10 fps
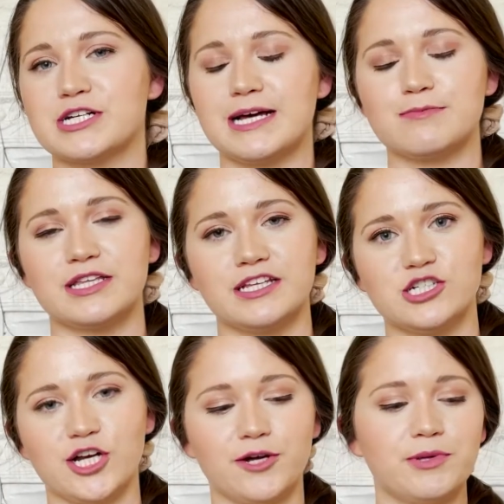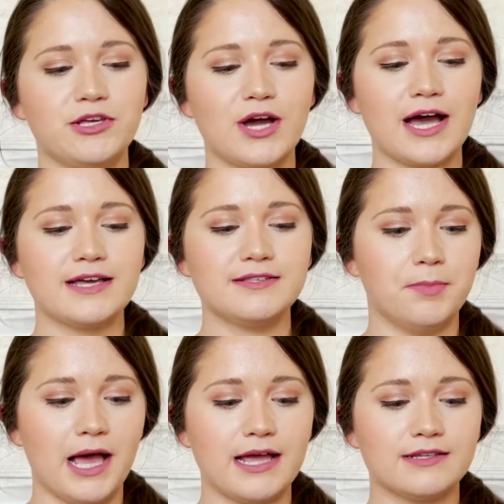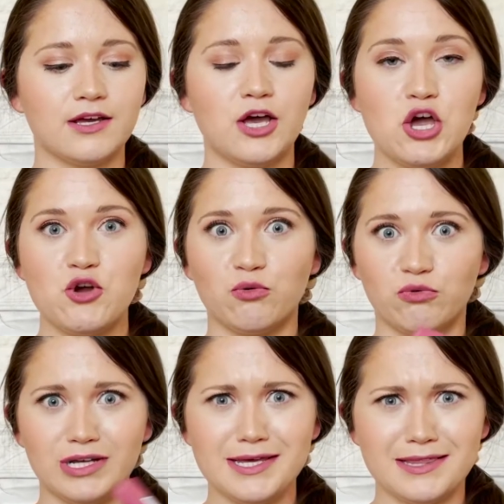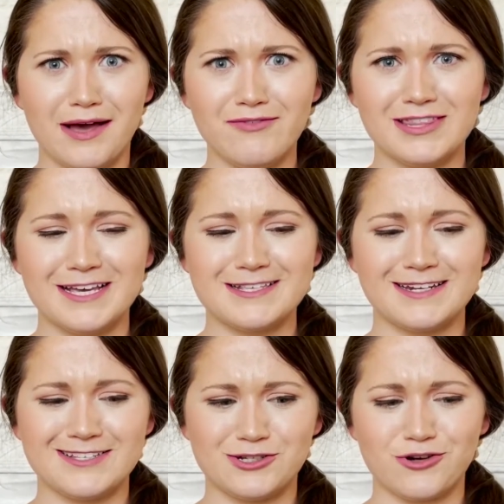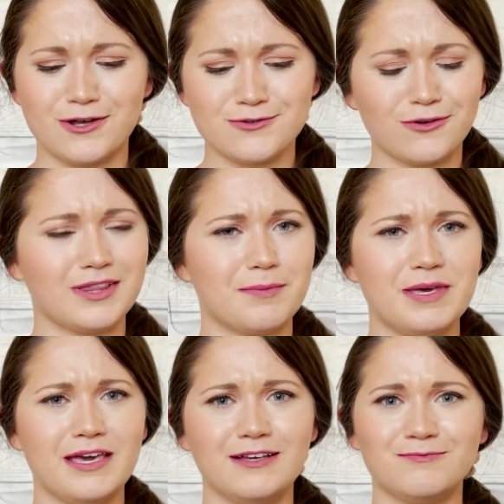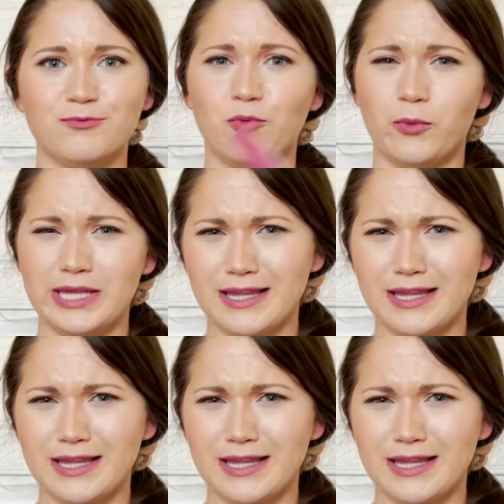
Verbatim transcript: times and then share it with you guys, but really loving this, and it's a drugstore lippy we